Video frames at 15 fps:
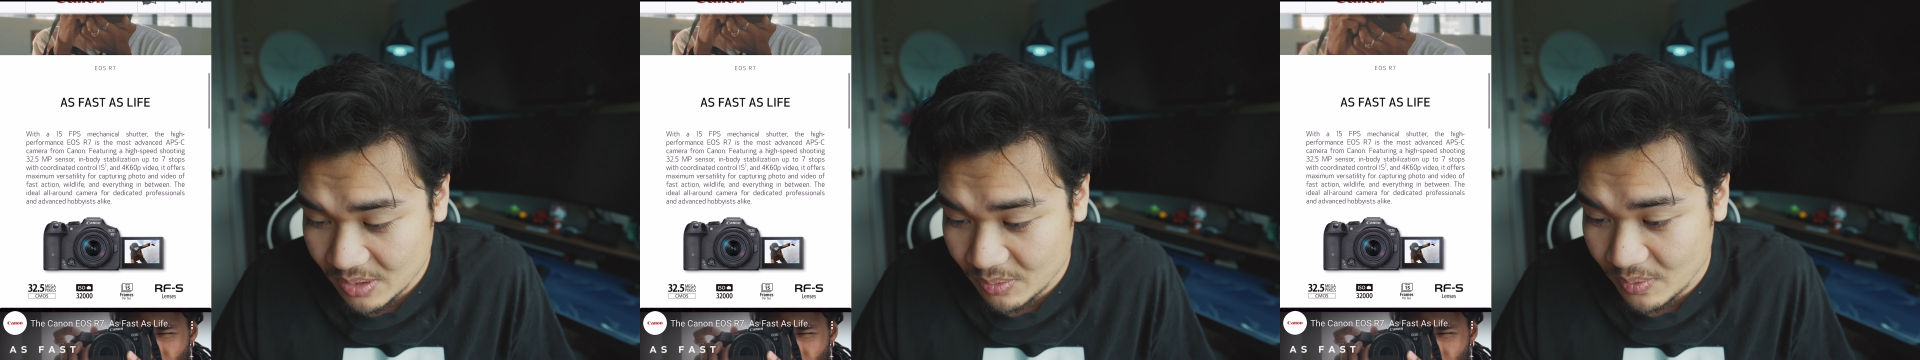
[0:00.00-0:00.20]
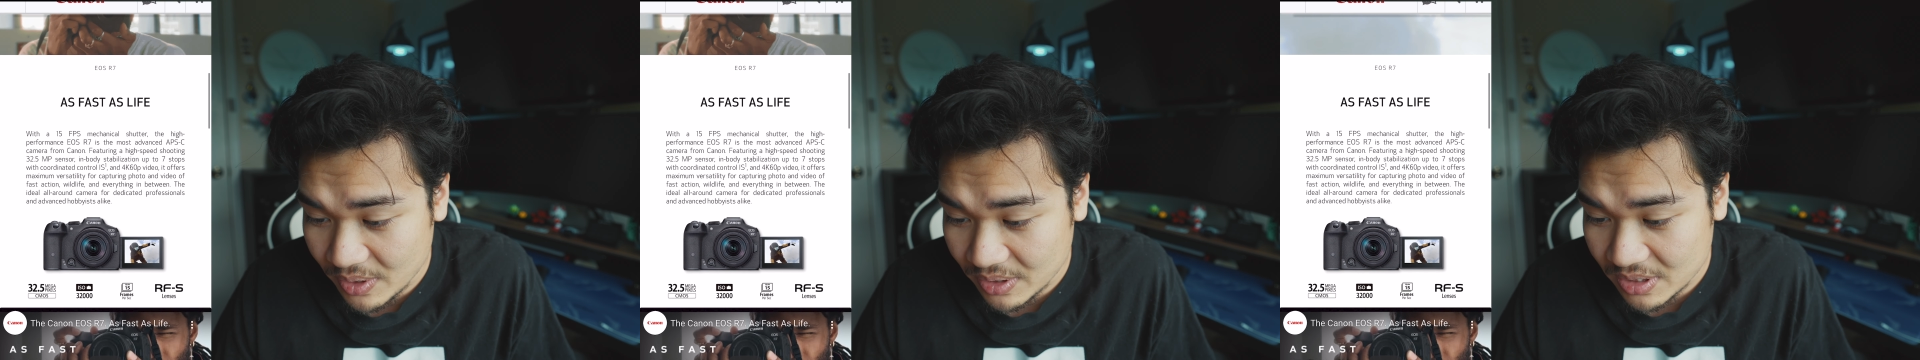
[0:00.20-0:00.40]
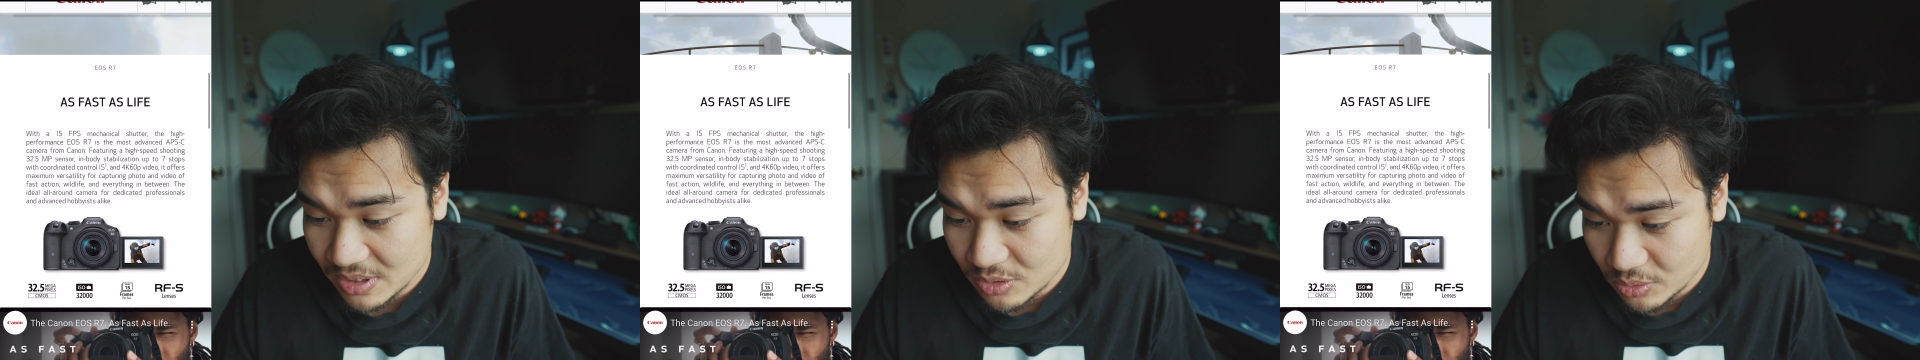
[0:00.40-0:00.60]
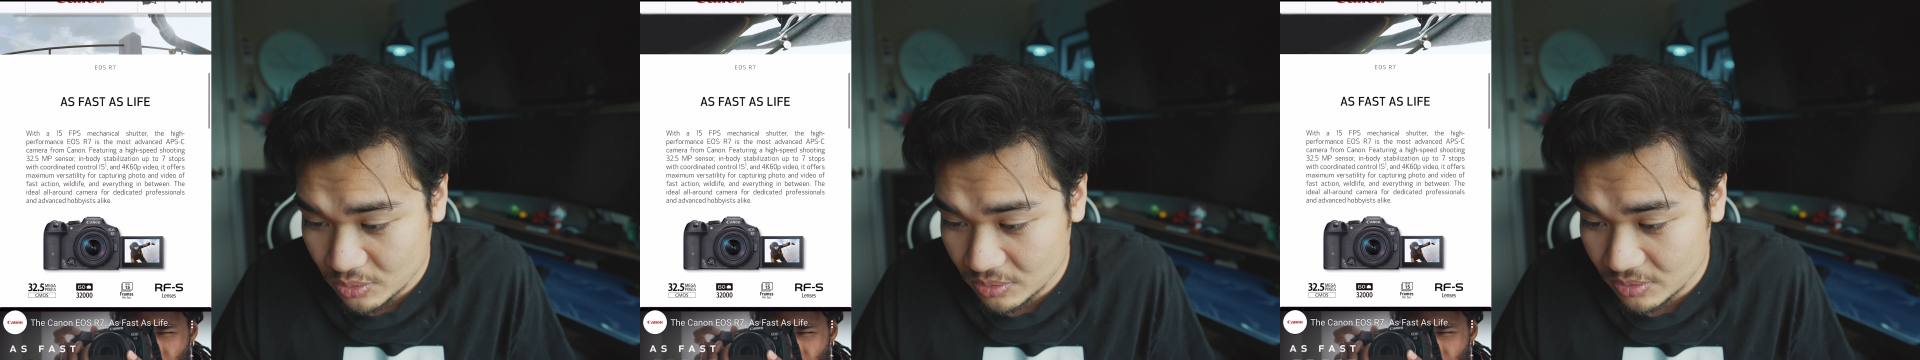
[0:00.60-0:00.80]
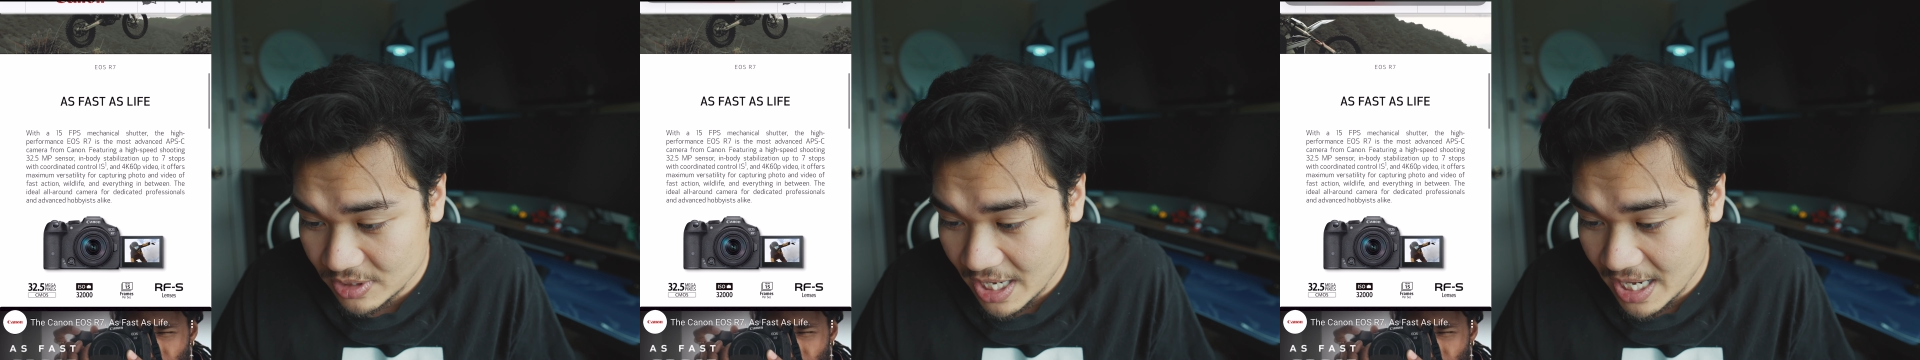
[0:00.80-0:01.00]
with
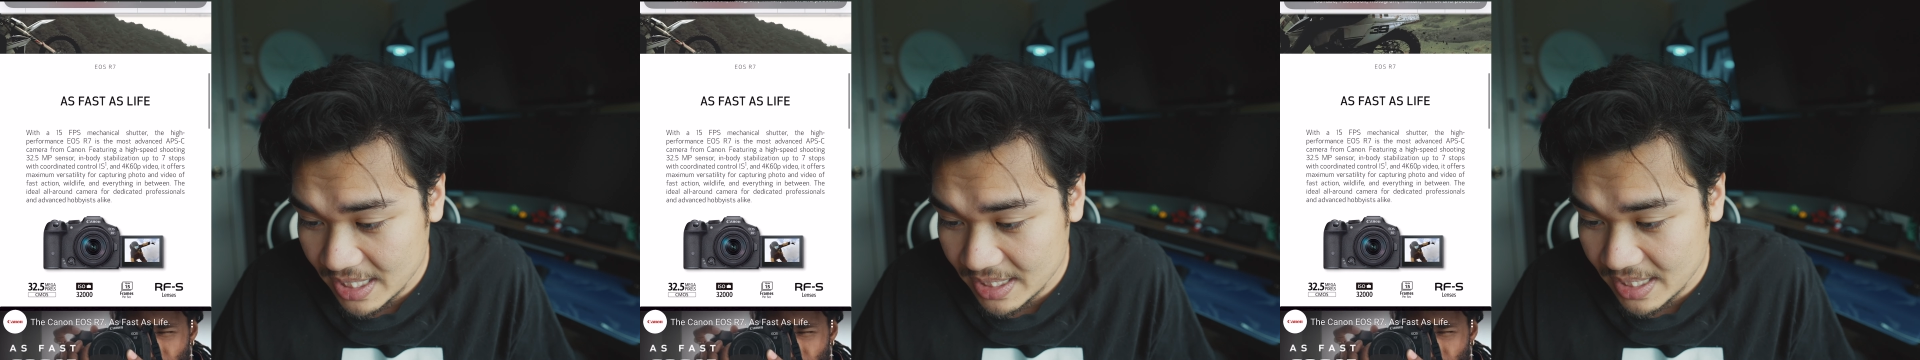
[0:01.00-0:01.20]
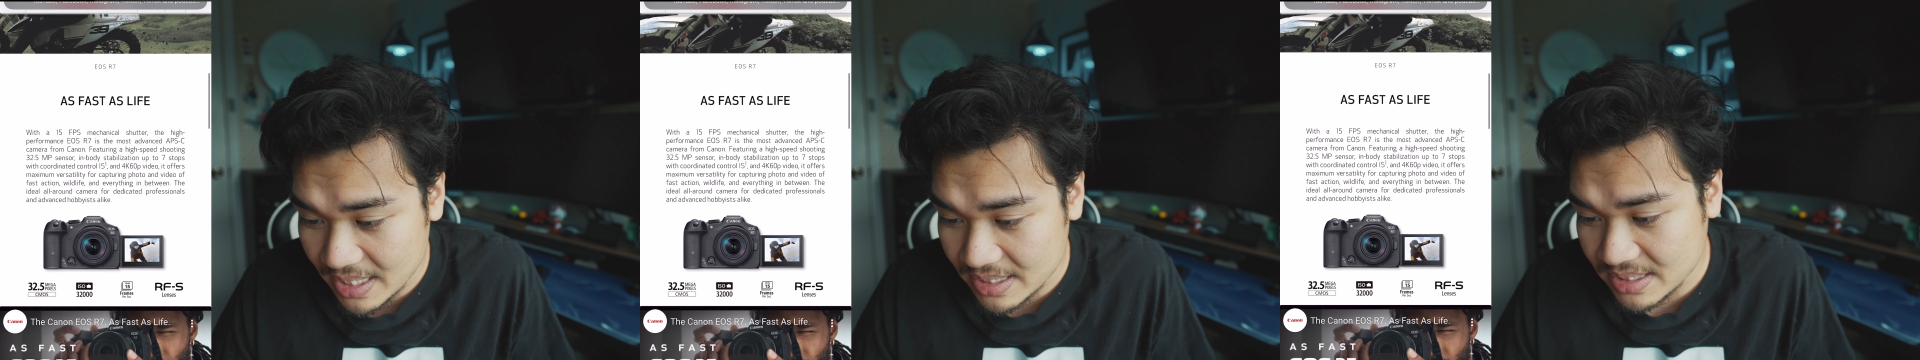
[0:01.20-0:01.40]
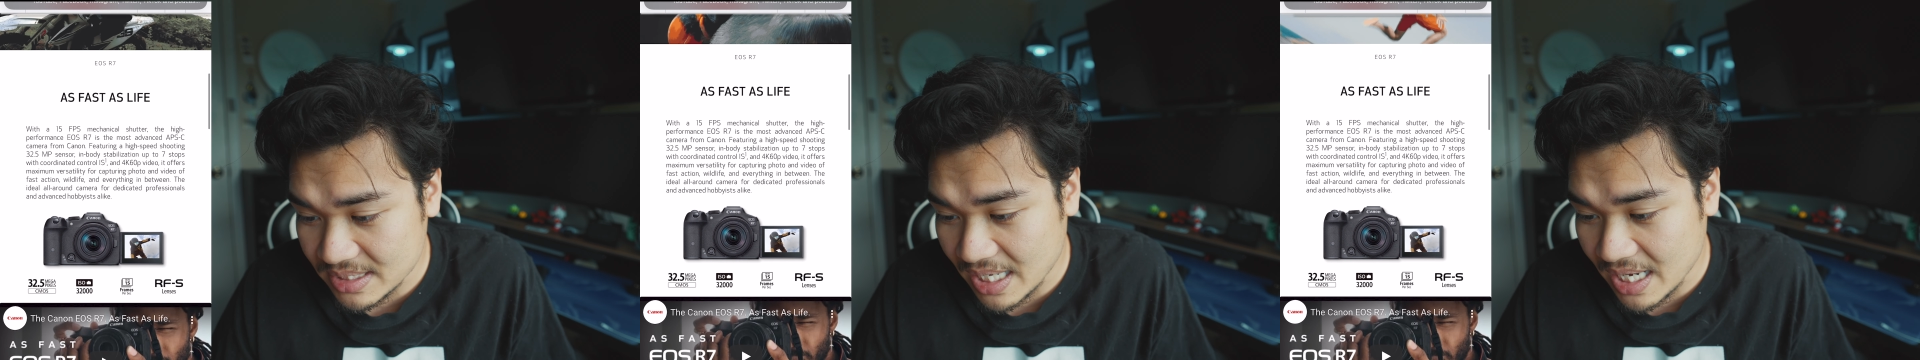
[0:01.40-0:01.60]
controlled IS